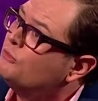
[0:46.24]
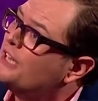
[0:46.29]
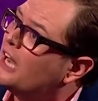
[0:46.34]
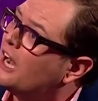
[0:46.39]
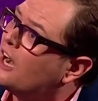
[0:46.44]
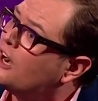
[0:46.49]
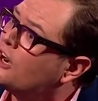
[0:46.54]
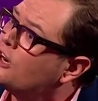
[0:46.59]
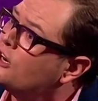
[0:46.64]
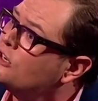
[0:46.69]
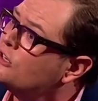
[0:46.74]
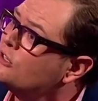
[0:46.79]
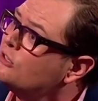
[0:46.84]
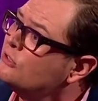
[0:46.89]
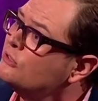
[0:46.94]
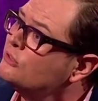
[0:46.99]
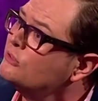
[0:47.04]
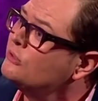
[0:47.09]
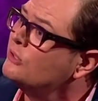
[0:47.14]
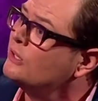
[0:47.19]
Oh, no.
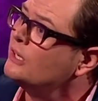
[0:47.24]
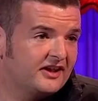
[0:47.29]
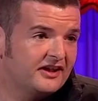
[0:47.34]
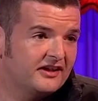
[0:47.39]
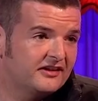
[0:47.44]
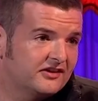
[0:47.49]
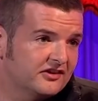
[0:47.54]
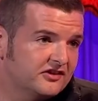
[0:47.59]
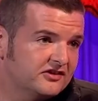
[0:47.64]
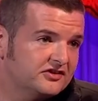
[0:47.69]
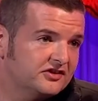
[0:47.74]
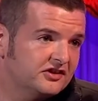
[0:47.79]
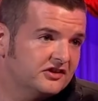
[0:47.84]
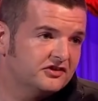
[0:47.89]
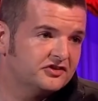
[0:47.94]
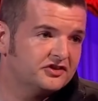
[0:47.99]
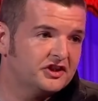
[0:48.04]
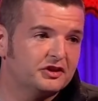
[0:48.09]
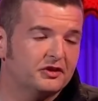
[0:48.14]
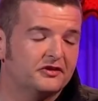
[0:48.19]
HD does
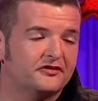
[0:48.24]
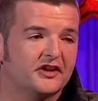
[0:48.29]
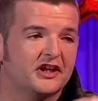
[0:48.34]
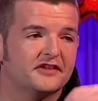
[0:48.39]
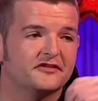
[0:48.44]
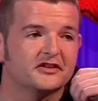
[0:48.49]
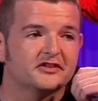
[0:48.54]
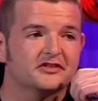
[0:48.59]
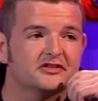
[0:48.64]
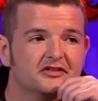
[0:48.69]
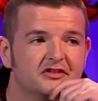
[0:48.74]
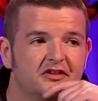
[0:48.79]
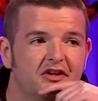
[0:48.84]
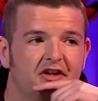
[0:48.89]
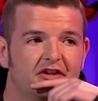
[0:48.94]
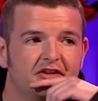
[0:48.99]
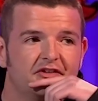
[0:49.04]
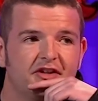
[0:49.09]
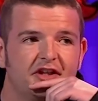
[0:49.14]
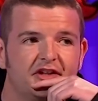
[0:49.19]
you zero favours
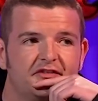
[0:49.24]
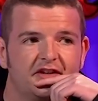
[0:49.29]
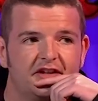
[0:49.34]
on TV.